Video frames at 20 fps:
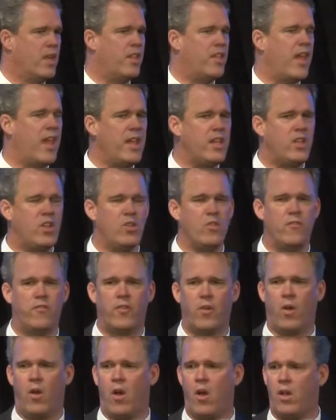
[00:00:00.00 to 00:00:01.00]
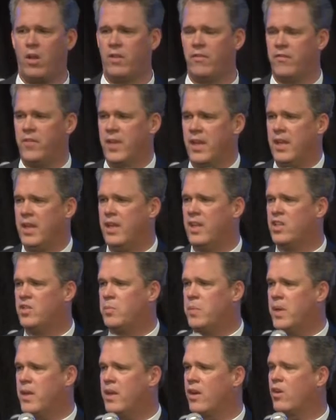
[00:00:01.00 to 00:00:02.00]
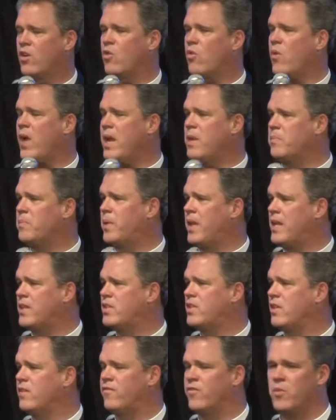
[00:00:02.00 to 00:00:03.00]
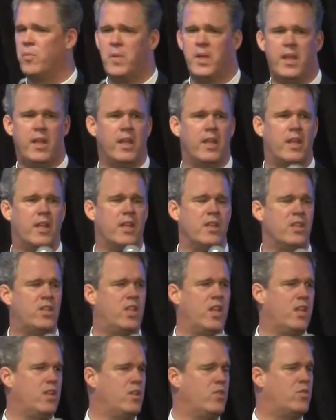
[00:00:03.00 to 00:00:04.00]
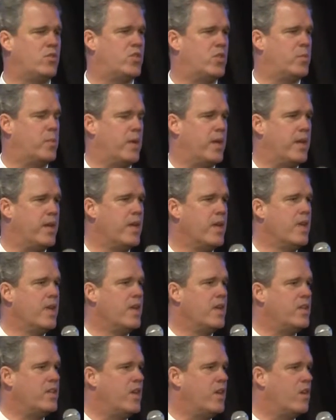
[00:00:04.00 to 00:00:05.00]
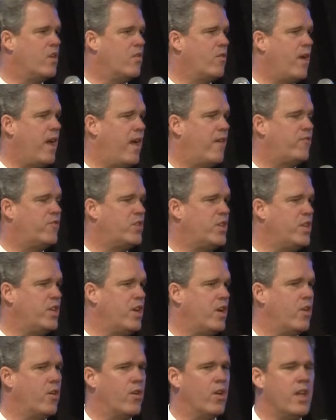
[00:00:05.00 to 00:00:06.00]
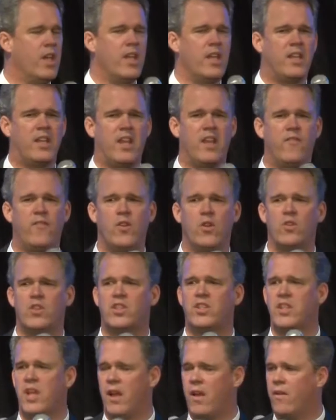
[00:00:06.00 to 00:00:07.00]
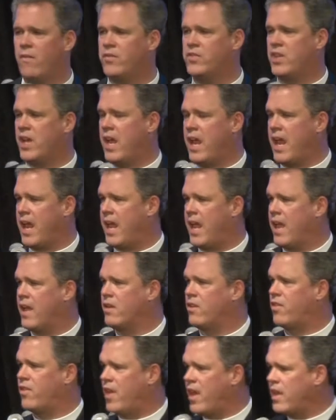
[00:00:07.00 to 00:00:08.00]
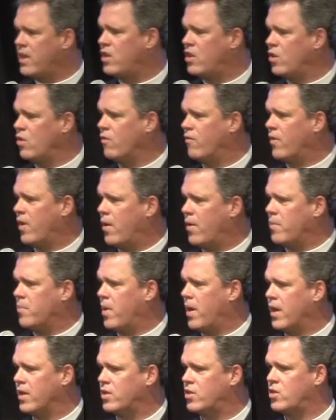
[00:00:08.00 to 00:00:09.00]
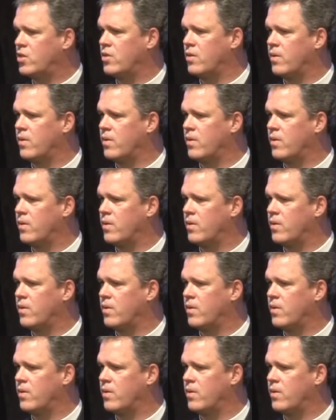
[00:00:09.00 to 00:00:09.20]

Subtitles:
Thank you for all of it. It has been a great blessing for me and continues to be year after year. Give yourselves a hand. Thank you very much.